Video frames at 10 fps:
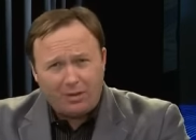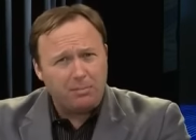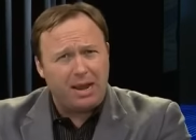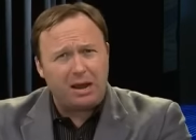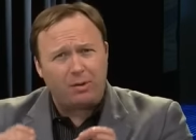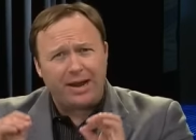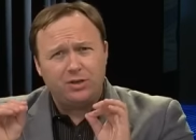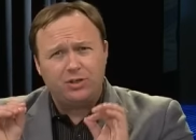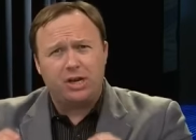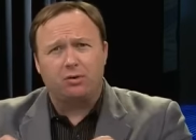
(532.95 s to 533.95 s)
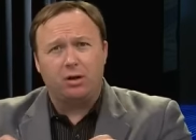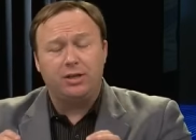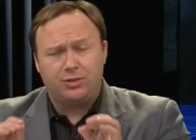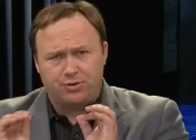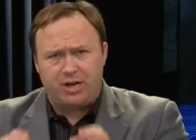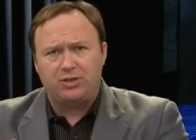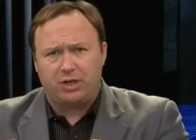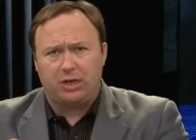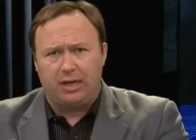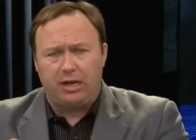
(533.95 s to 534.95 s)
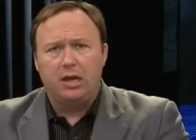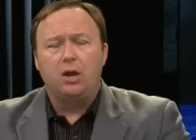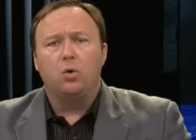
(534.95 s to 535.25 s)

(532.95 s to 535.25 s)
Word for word: But Iran generally, strategically,